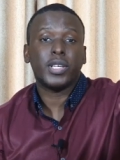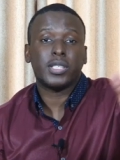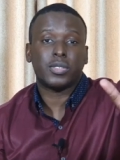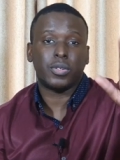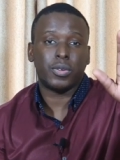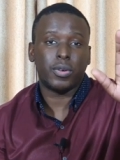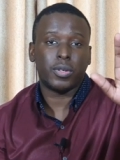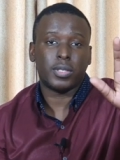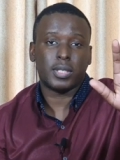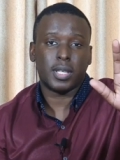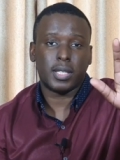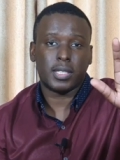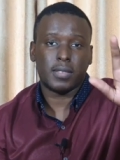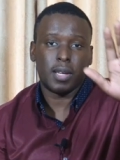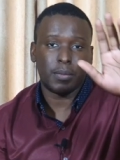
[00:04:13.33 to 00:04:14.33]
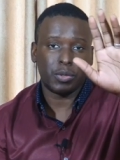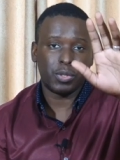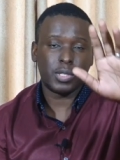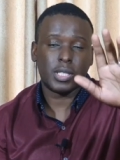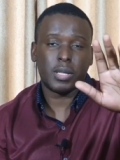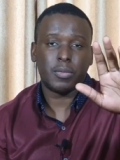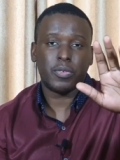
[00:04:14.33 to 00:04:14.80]
to New York detectives. I'm sure
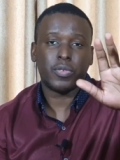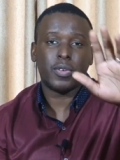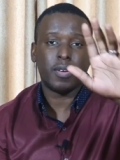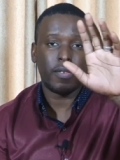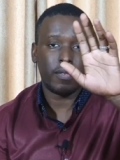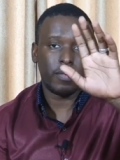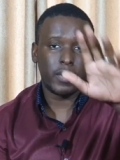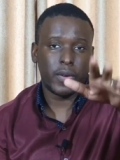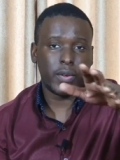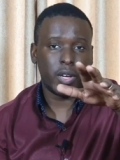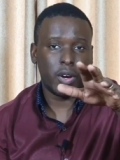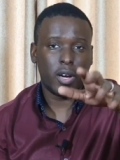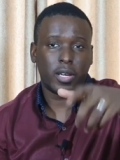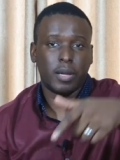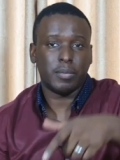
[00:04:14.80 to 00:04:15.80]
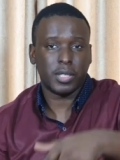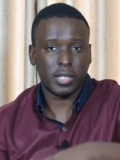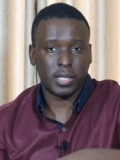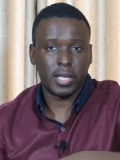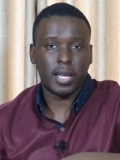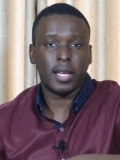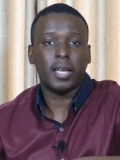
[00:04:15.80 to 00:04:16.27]
some of you are very hot. I'm just
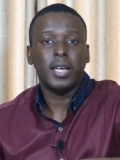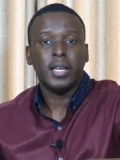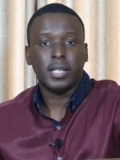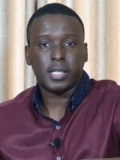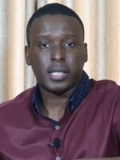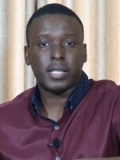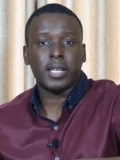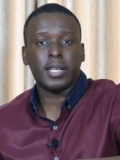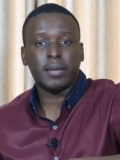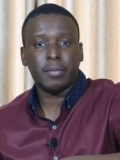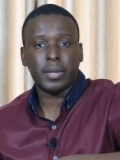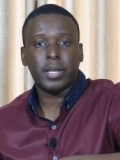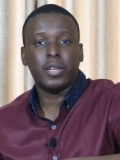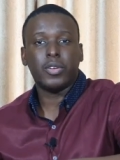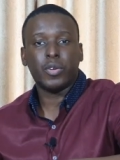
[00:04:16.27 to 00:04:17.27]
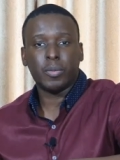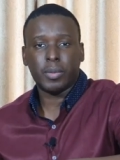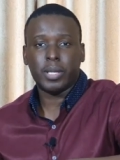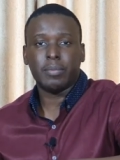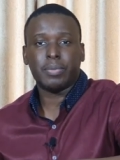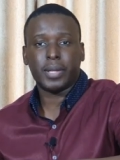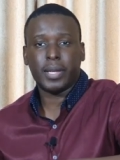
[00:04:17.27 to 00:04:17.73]
saying Sienna Miller normally
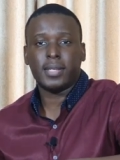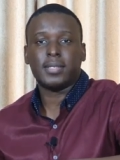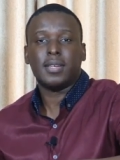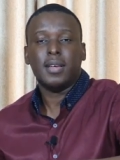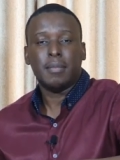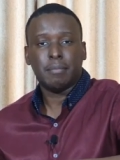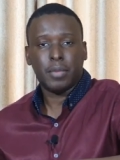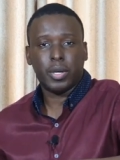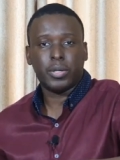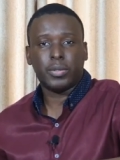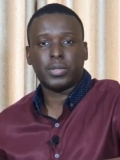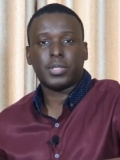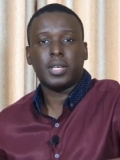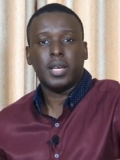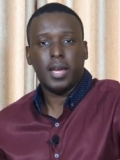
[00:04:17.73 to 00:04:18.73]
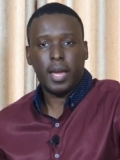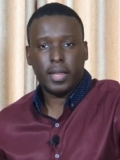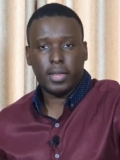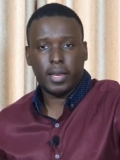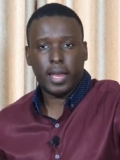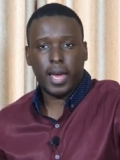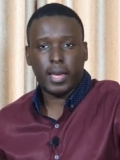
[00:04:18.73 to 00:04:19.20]
plays models and the
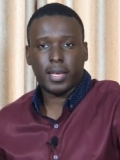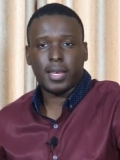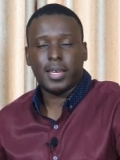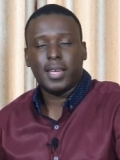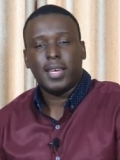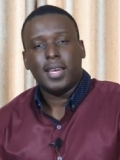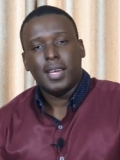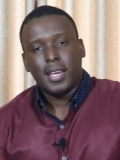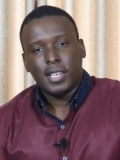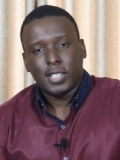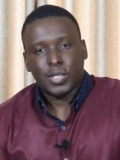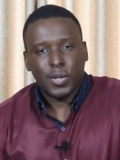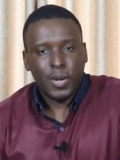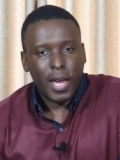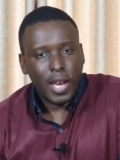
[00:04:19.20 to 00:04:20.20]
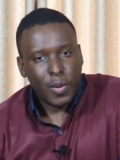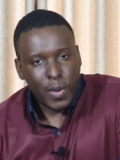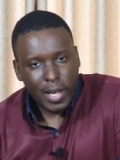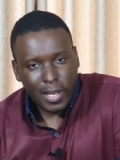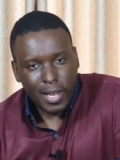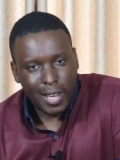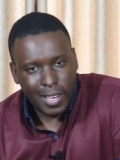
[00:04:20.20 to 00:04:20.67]
like. So anyway,
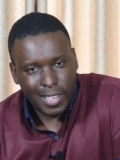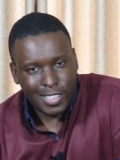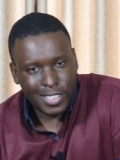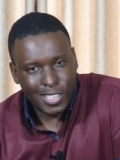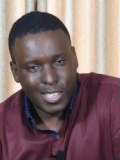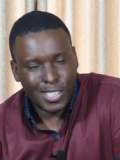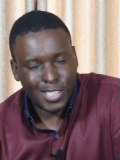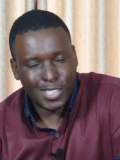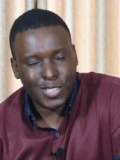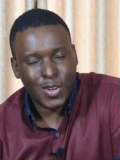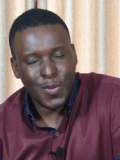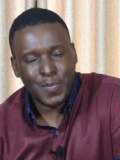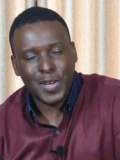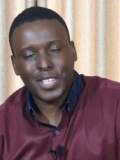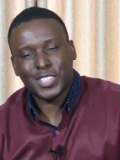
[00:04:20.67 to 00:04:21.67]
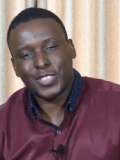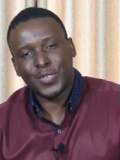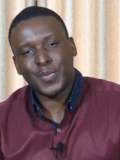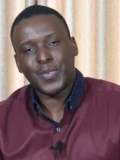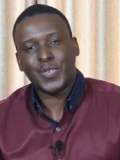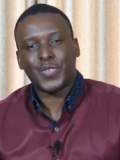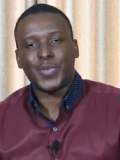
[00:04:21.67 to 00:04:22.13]
she's so much
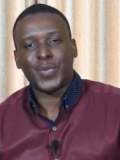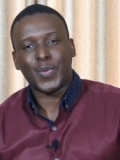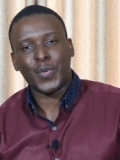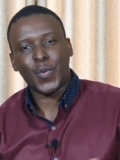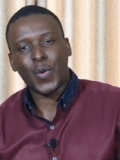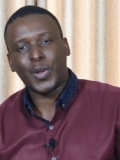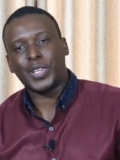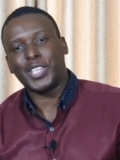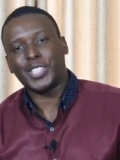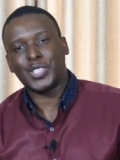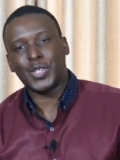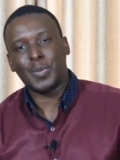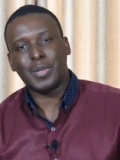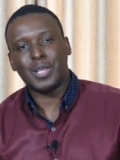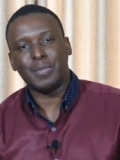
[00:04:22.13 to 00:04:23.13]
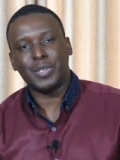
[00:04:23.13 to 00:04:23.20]
removed from the world that she normally